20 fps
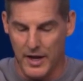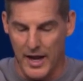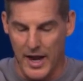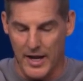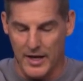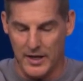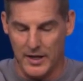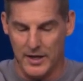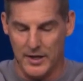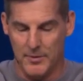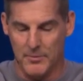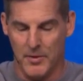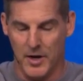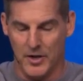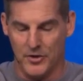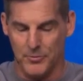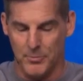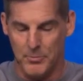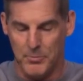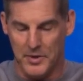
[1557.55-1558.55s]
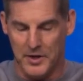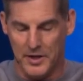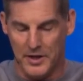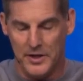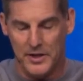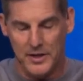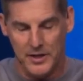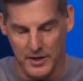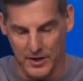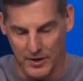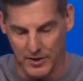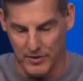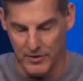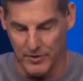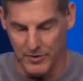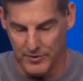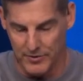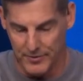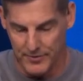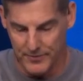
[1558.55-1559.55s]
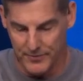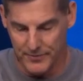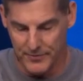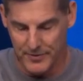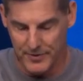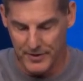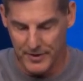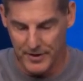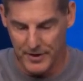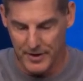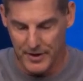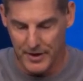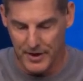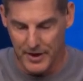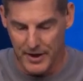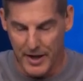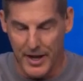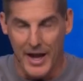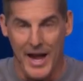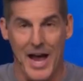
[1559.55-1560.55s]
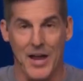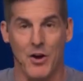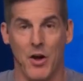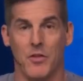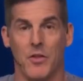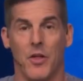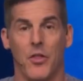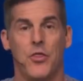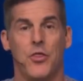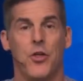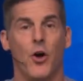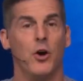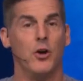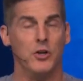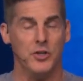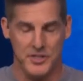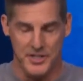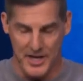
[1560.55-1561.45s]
and he must be killed. And on the third